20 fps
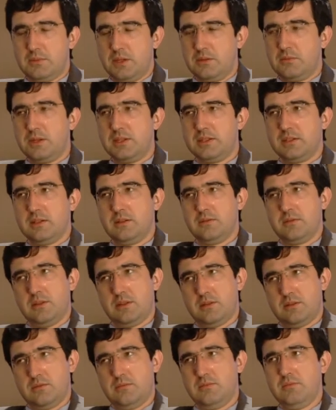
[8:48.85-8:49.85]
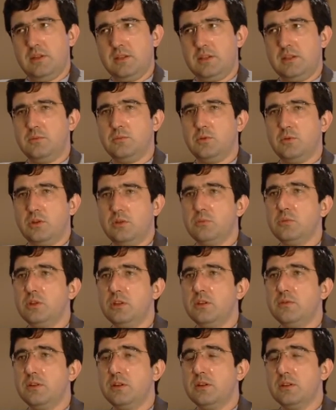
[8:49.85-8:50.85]
myself it's getting more and more
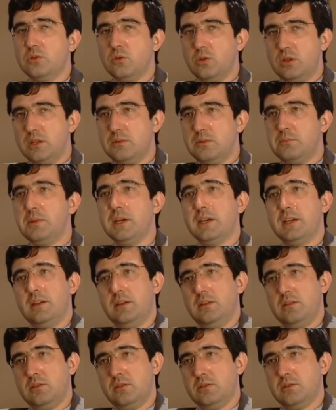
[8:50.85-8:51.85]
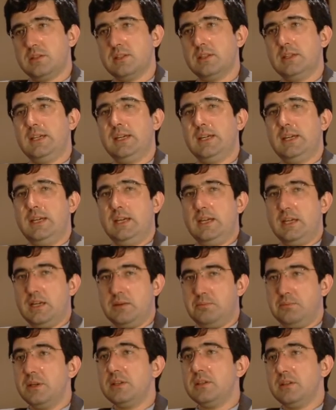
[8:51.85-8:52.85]
difficult to get back into the
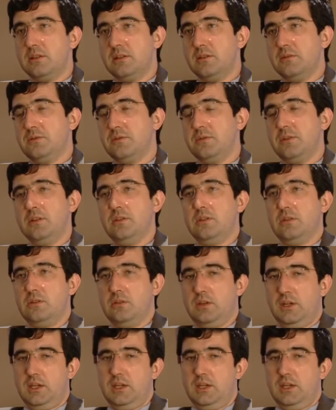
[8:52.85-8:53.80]
competitive, you know,